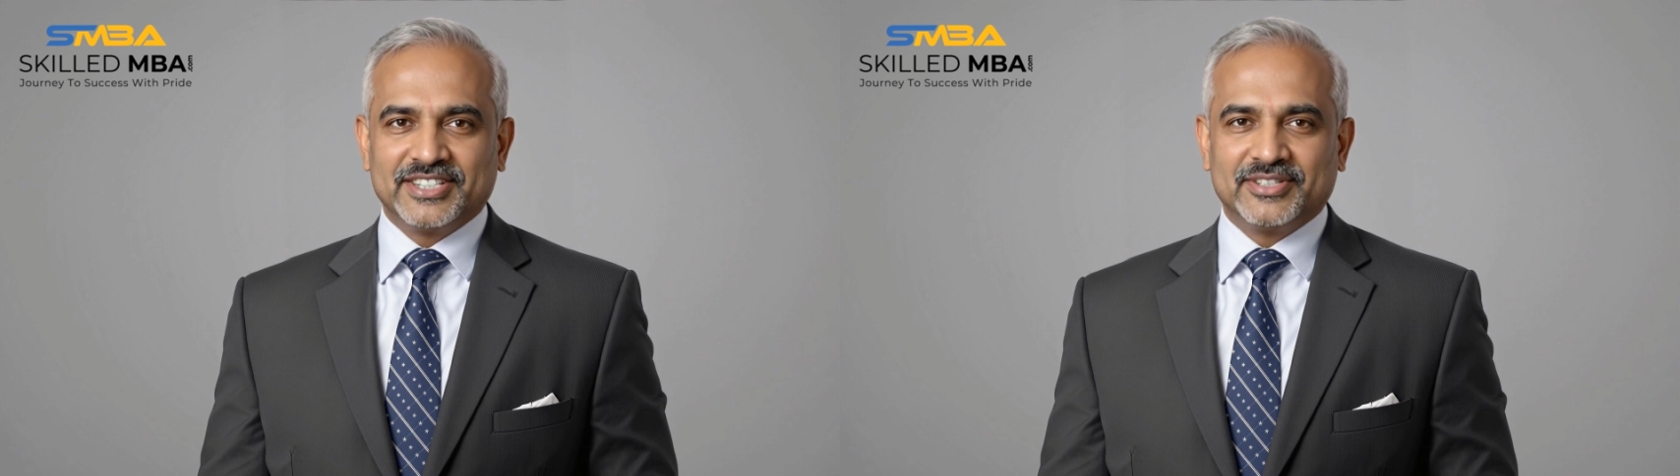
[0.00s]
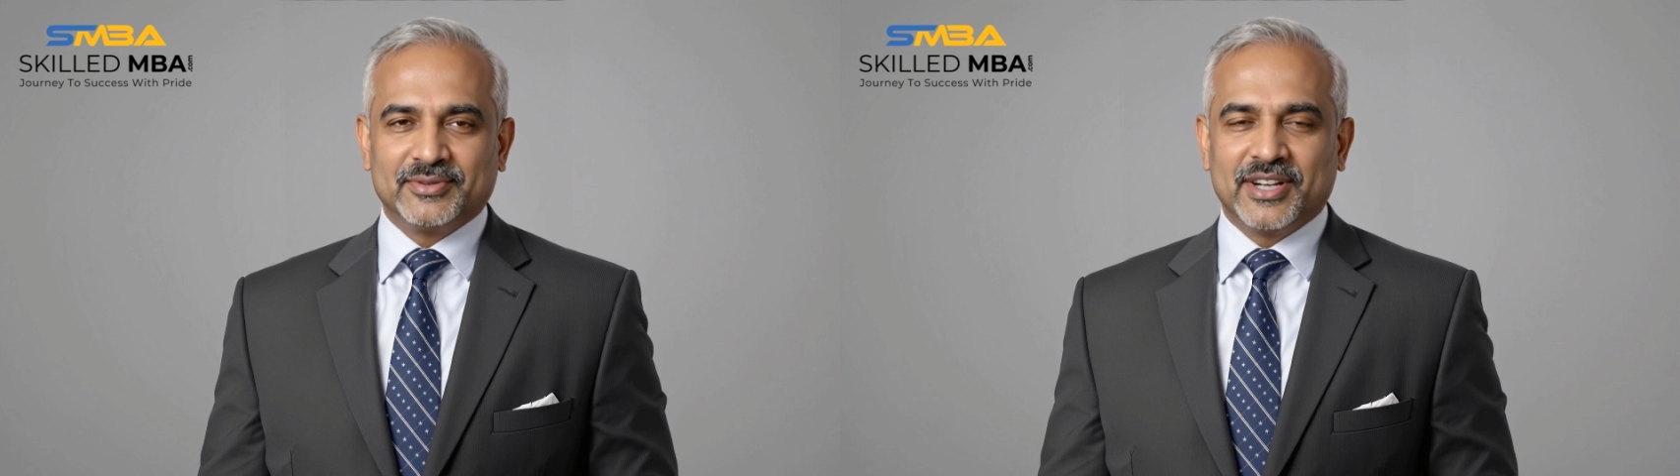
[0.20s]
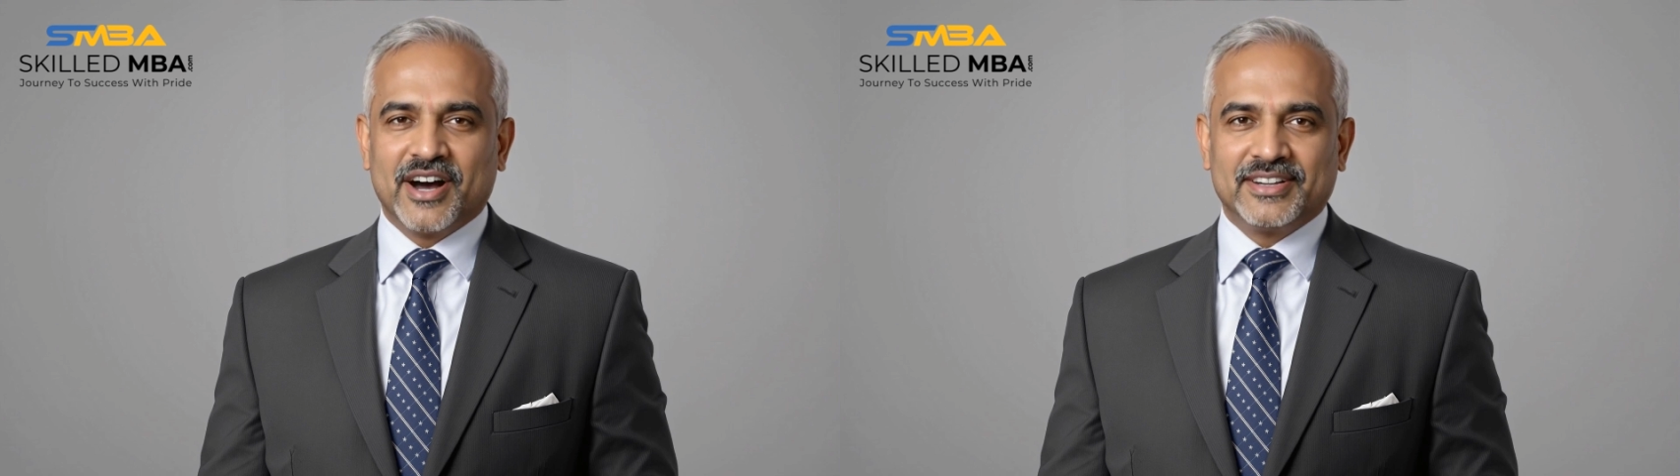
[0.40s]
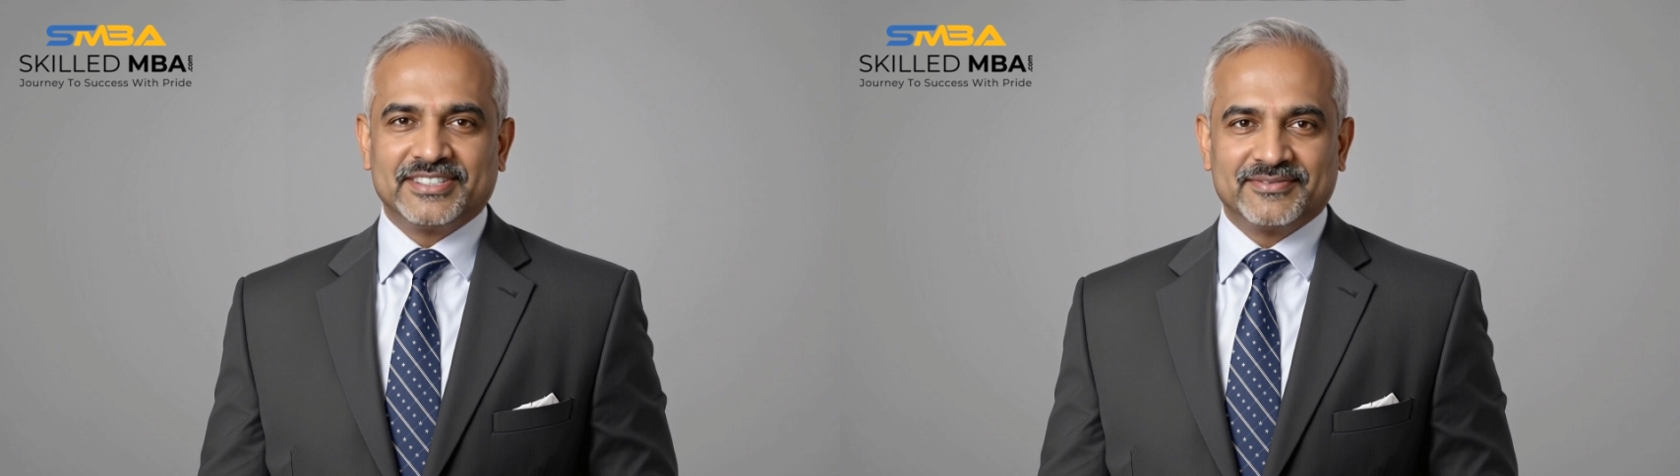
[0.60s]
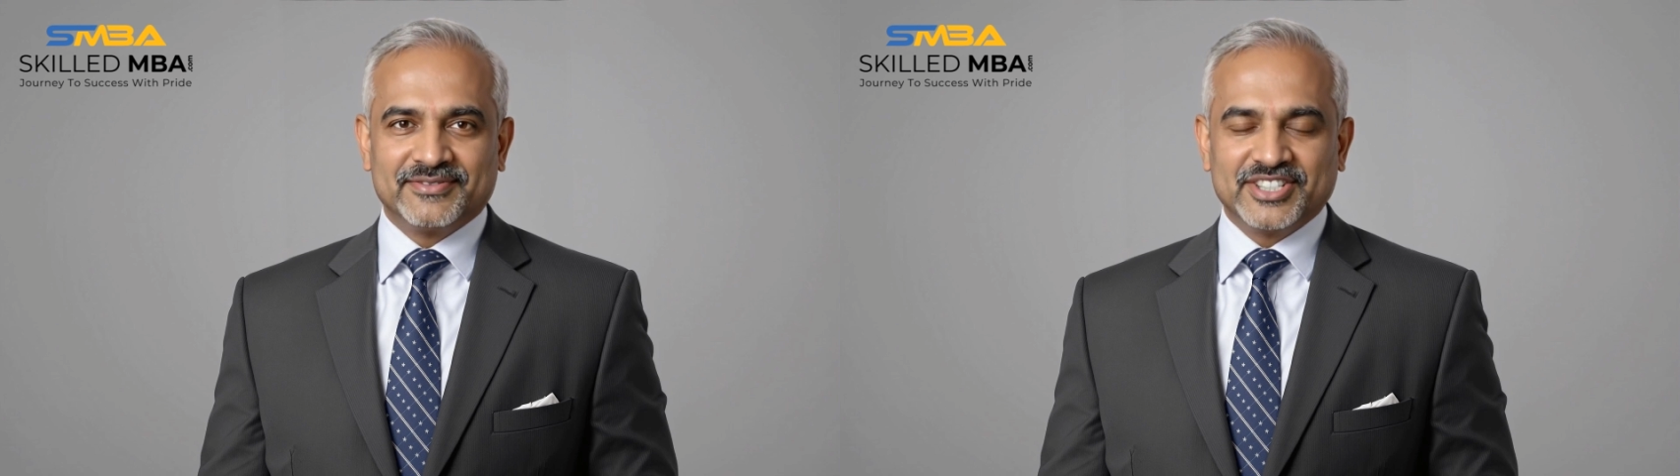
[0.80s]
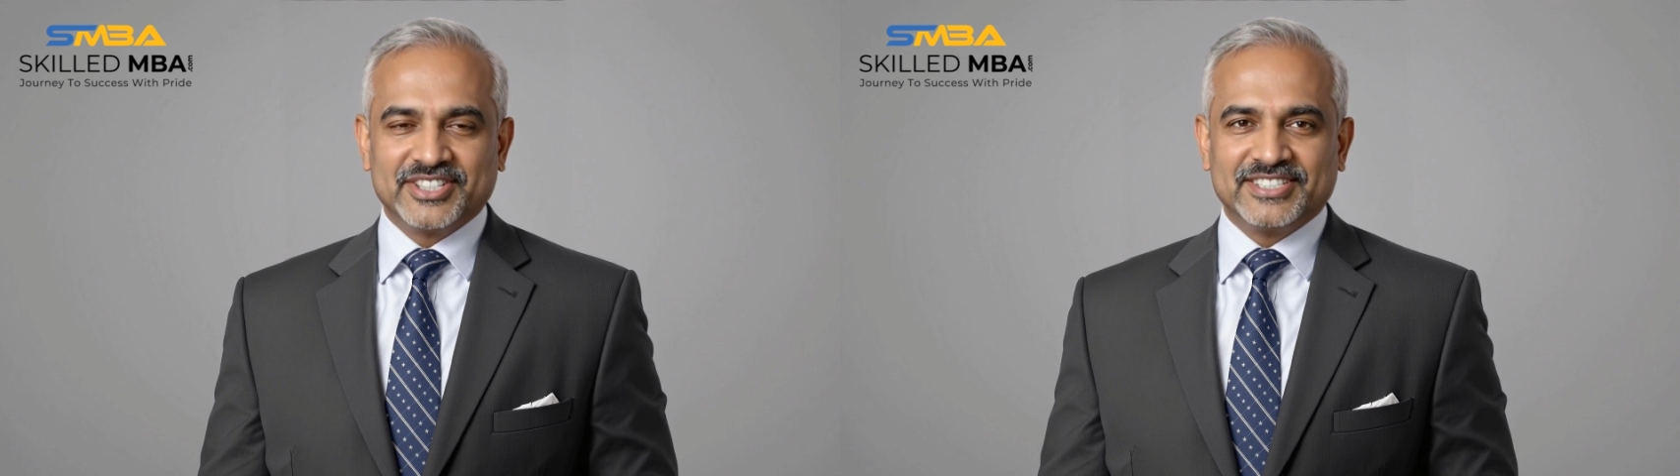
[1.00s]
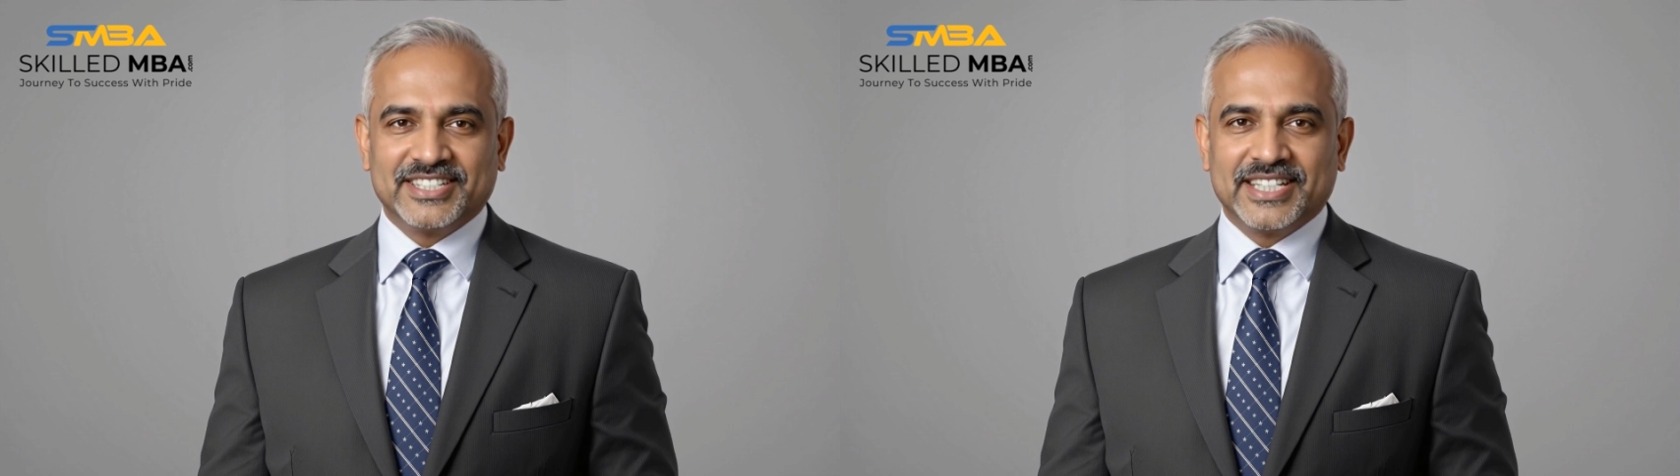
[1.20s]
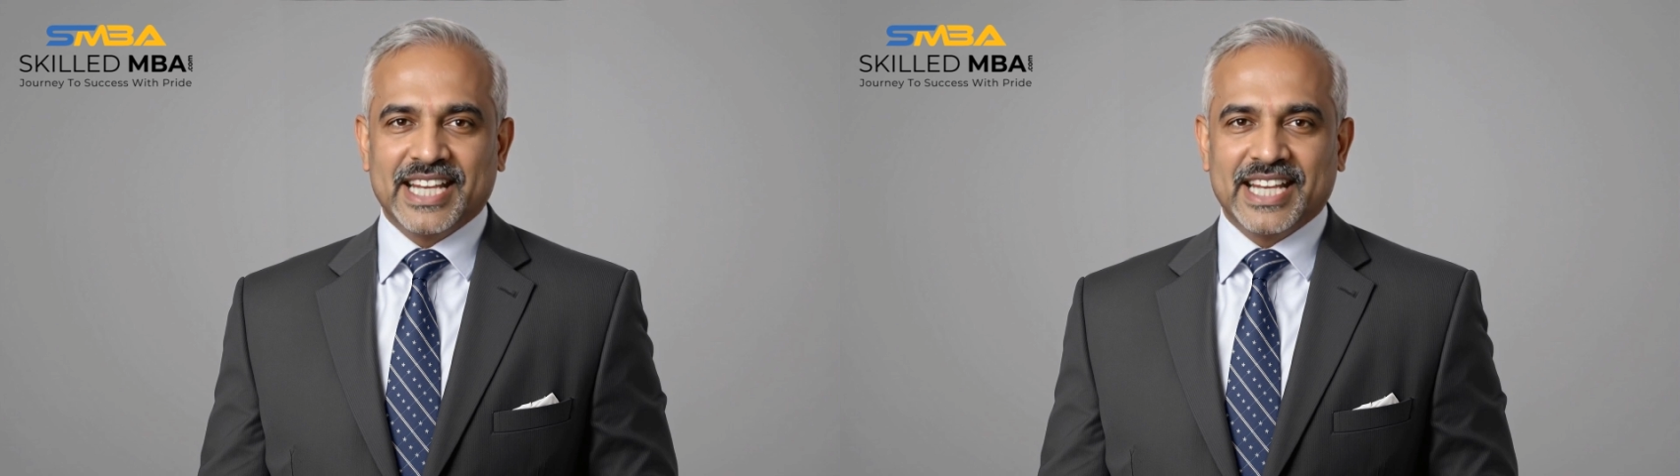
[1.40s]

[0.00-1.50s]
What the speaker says: to enhance efficiency